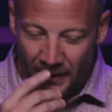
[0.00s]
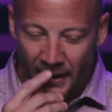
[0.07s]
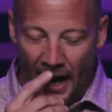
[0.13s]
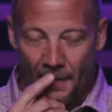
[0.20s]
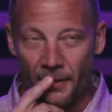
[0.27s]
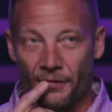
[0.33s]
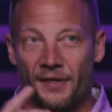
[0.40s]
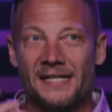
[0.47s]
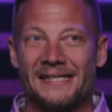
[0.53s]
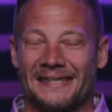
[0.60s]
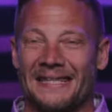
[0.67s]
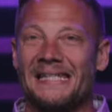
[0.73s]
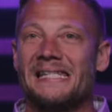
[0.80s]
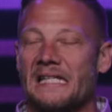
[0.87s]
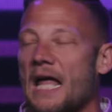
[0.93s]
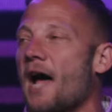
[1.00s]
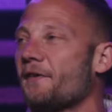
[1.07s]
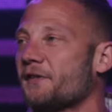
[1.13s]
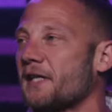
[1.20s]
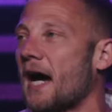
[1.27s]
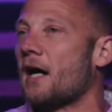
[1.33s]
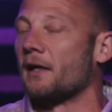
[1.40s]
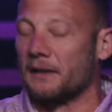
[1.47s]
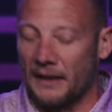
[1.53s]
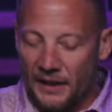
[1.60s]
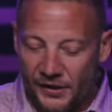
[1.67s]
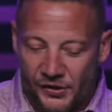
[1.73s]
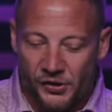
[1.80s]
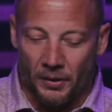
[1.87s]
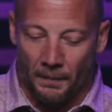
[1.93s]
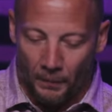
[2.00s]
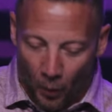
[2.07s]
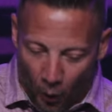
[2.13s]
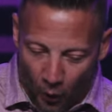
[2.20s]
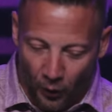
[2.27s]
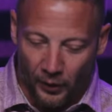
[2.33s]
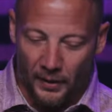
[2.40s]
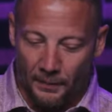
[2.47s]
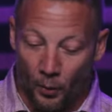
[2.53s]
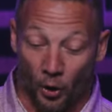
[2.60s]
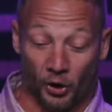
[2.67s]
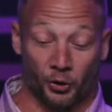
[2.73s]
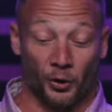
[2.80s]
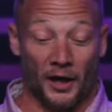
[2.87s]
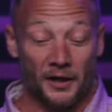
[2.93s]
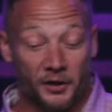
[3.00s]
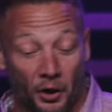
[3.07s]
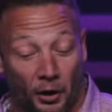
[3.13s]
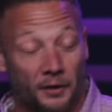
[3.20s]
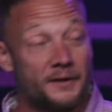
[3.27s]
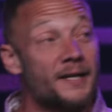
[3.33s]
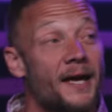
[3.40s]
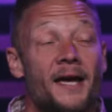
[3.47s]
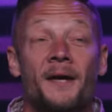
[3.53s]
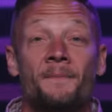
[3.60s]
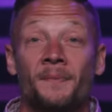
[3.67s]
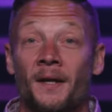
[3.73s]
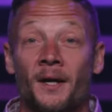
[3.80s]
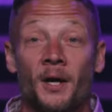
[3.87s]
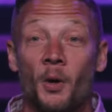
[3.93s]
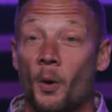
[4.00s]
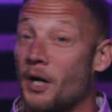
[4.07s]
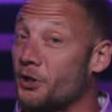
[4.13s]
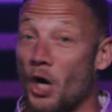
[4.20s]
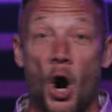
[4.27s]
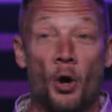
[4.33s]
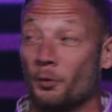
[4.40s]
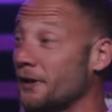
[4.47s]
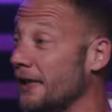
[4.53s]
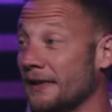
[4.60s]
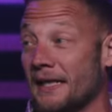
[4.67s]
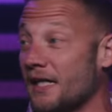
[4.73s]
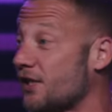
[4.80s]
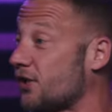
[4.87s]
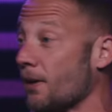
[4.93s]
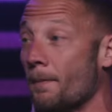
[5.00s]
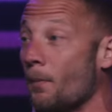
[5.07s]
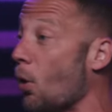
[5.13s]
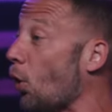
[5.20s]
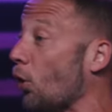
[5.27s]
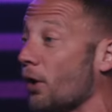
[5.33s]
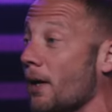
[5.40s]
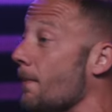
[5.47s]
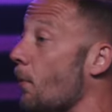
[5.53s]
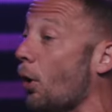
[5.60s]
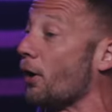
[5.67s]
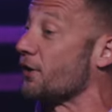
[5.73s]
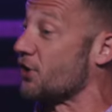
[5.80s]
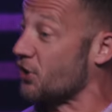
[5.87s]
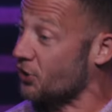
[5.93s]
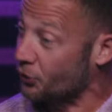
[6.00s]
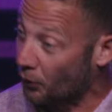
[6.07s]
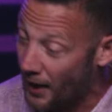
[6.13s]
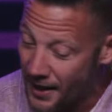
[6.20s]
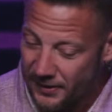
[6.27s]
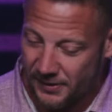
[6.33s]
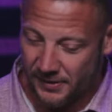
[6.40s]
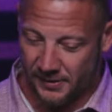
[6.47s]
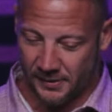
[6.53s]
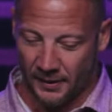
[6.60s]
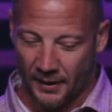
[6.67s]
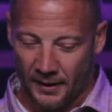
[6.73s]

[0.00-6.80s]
I mean, this, this lifestyle leads to more and more credit card debt, which only leads to more and more stress